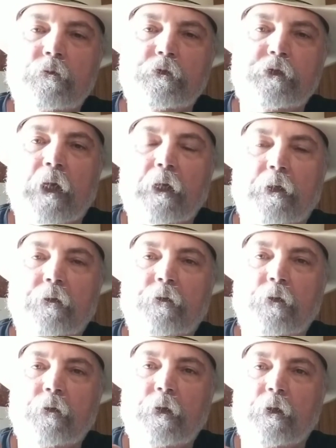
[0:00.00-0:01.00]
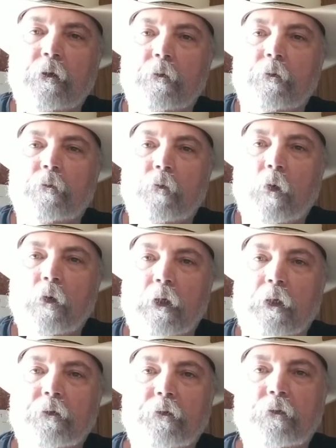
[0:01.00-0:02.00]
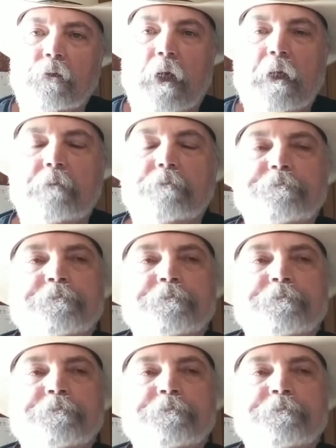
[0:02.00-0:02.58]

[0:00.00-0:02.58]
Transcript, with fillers: shocking through your organs, right?